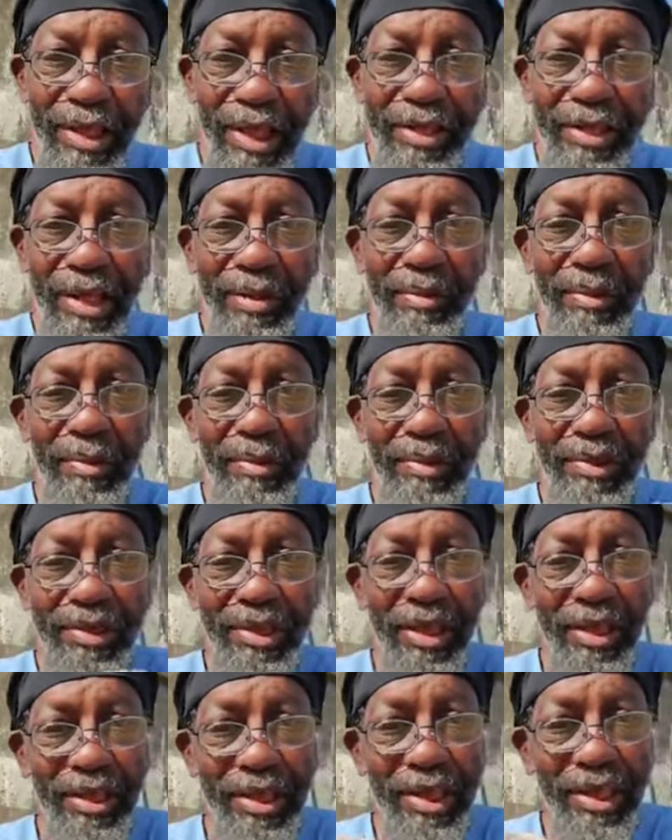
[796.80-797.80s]
And then we would
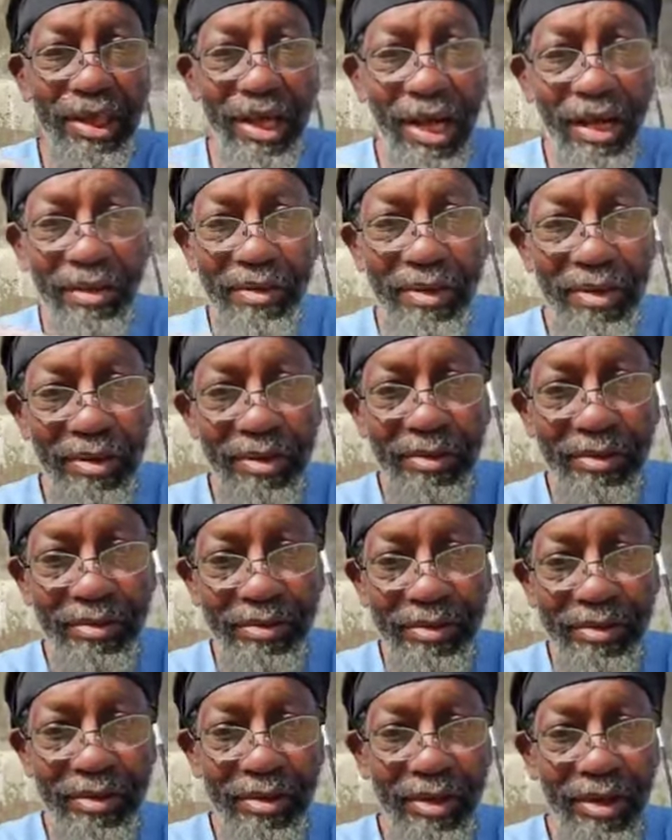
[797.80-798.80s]
sell it in our little,
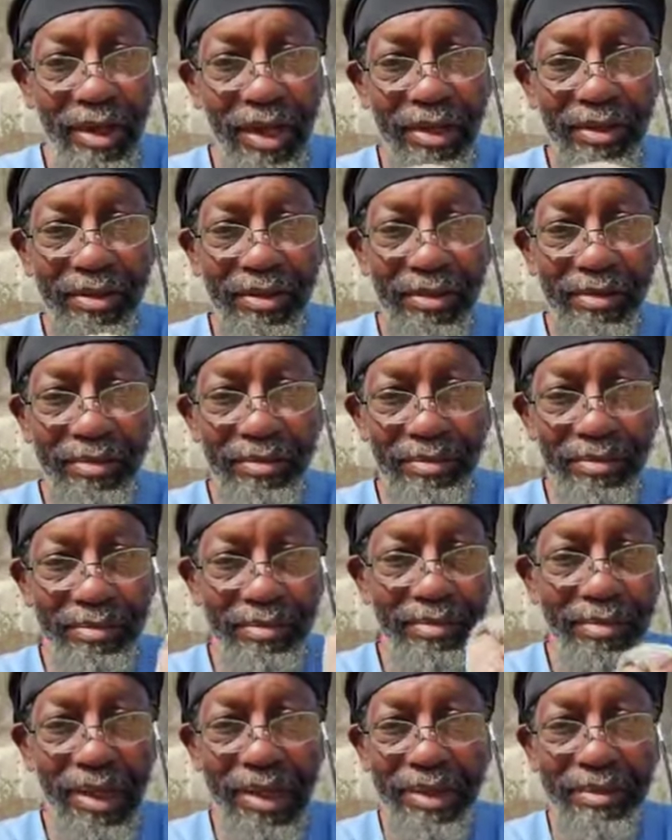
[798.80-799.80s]
our little
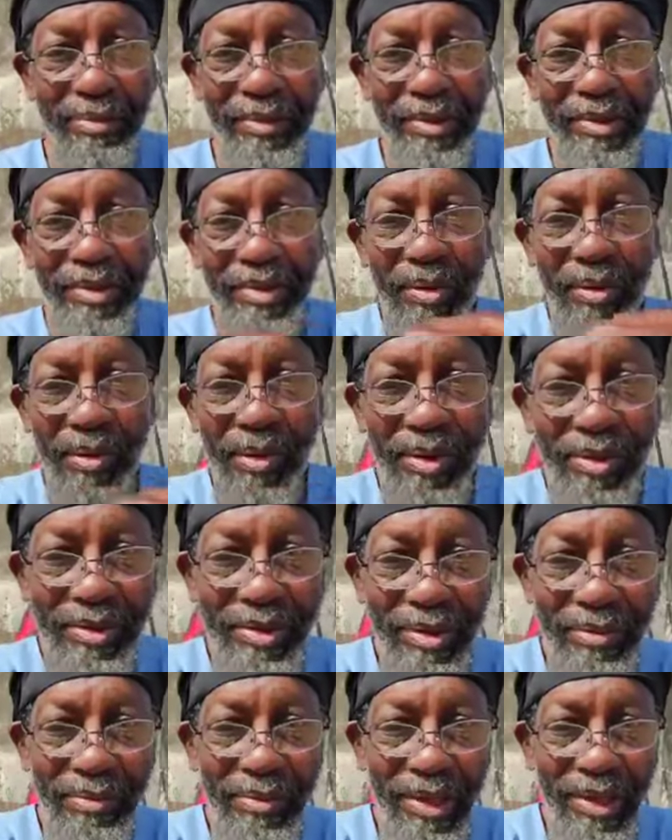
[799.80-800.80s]
basement store
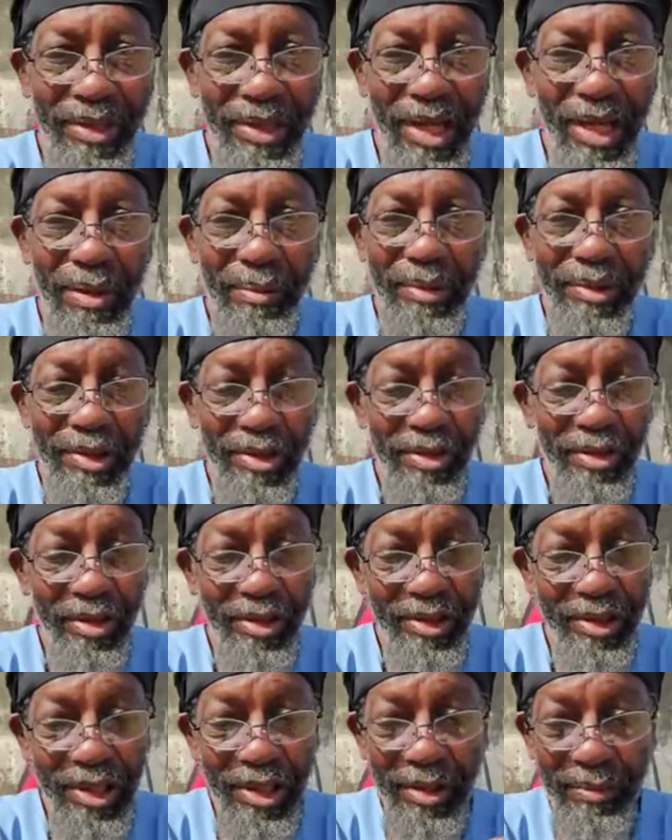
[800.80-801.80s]
someplace. But you
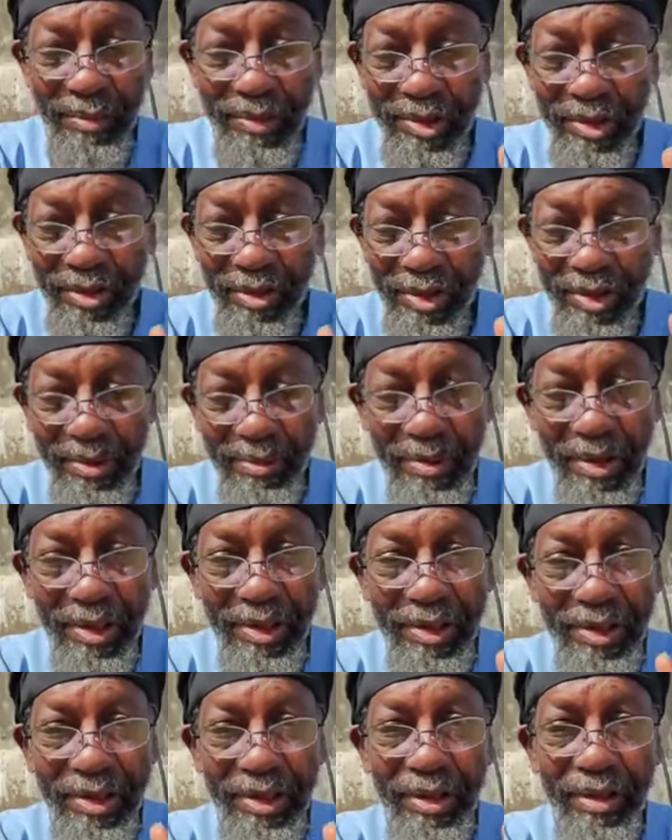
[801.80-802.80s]
learned, but you learned about,
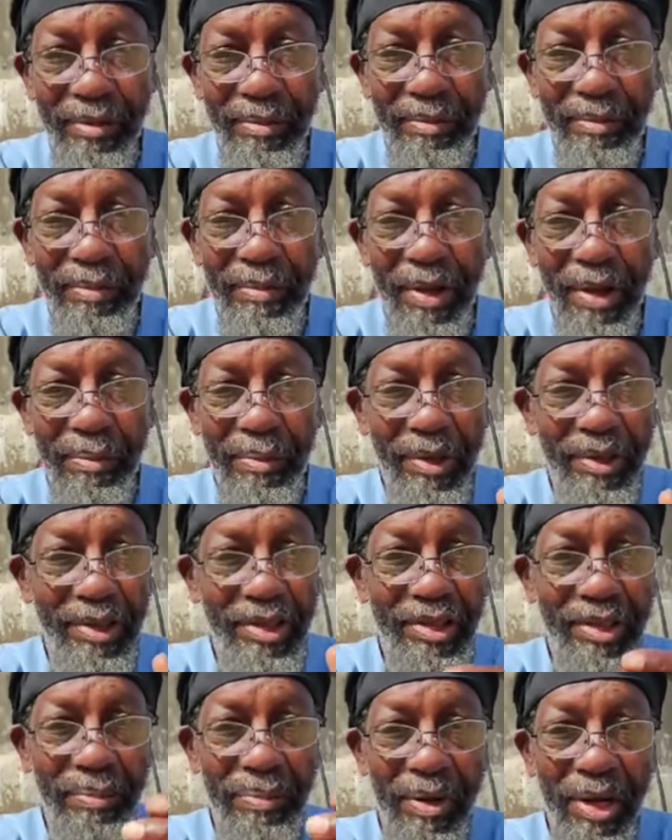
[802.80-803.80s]
you know, about
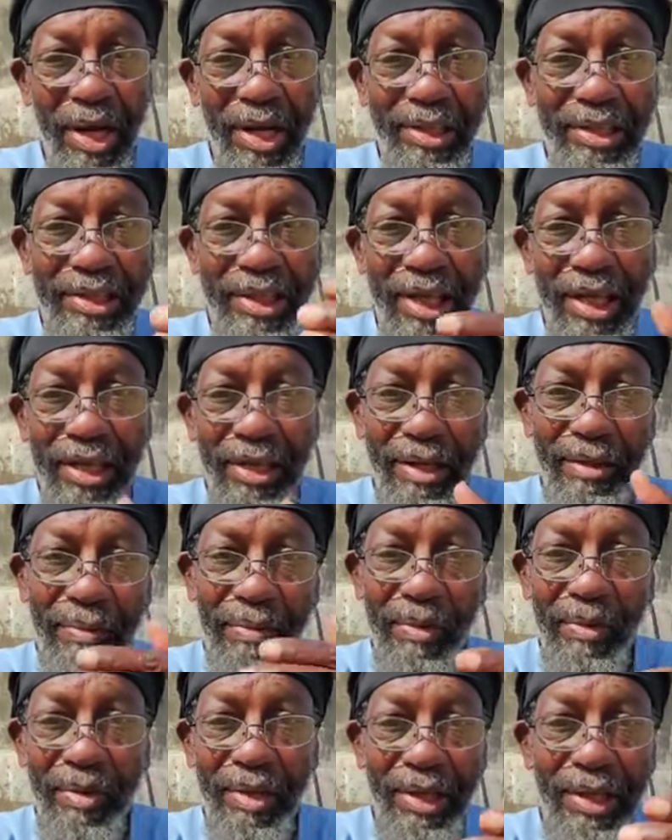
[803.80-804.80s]
the supply chain and
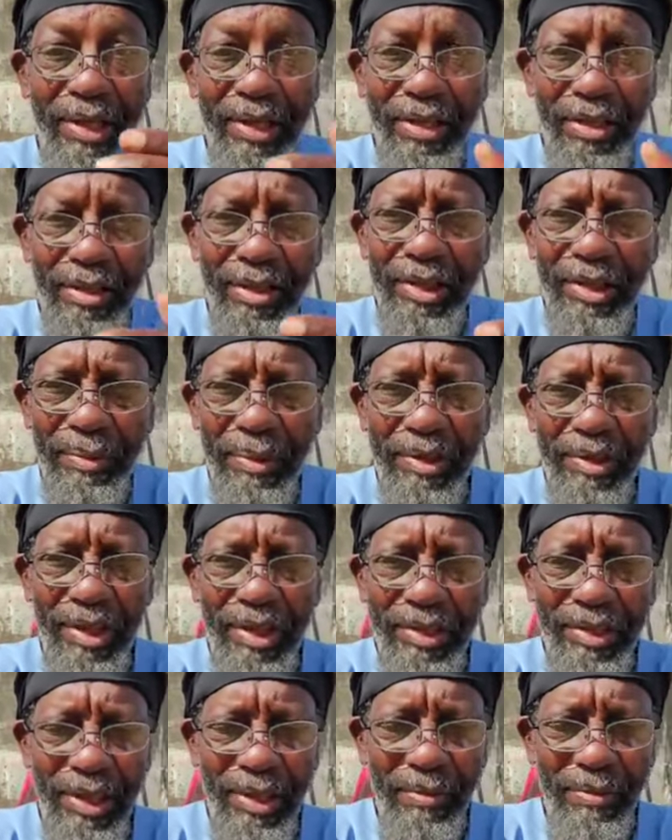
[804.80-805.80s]
you learned about
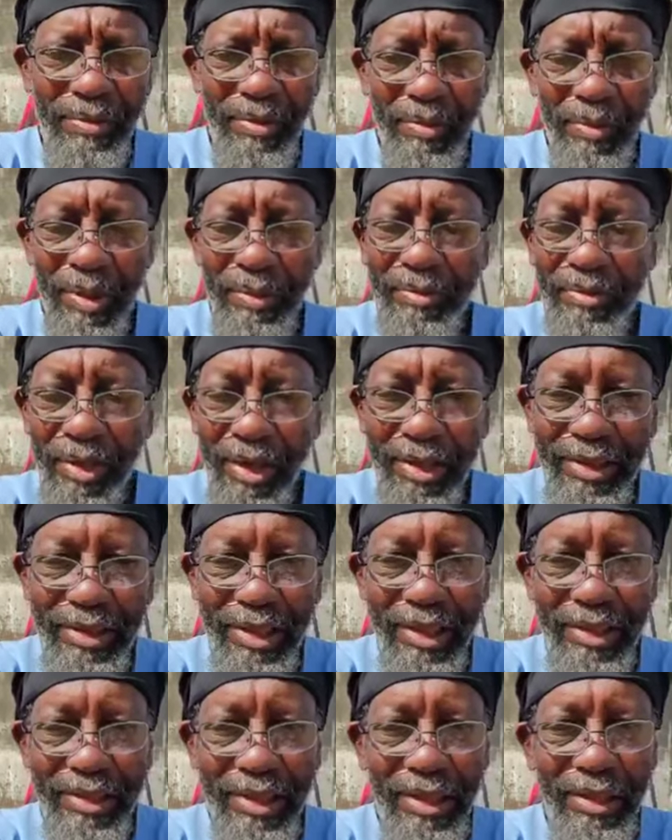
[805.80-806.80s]
things. So what I'm trying to
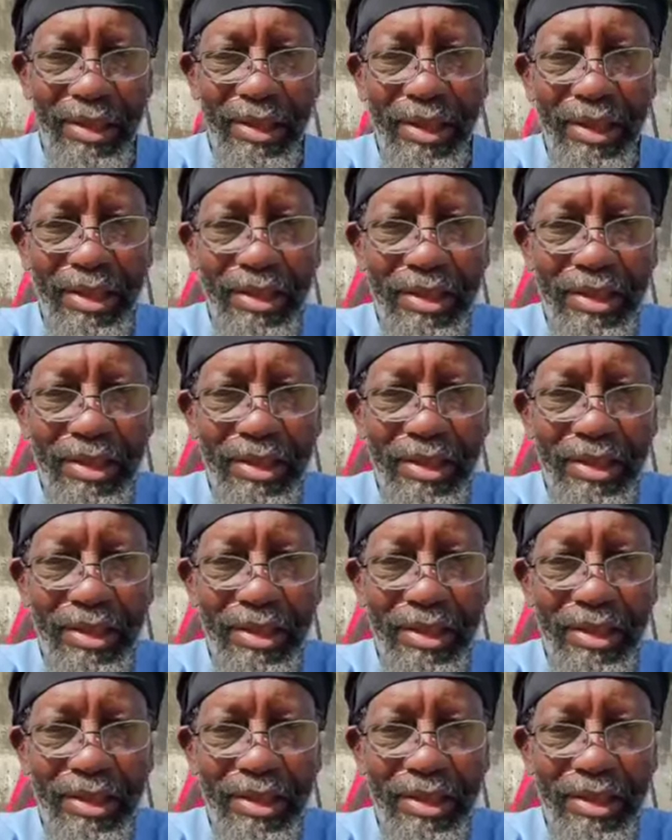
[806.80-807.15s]
say is that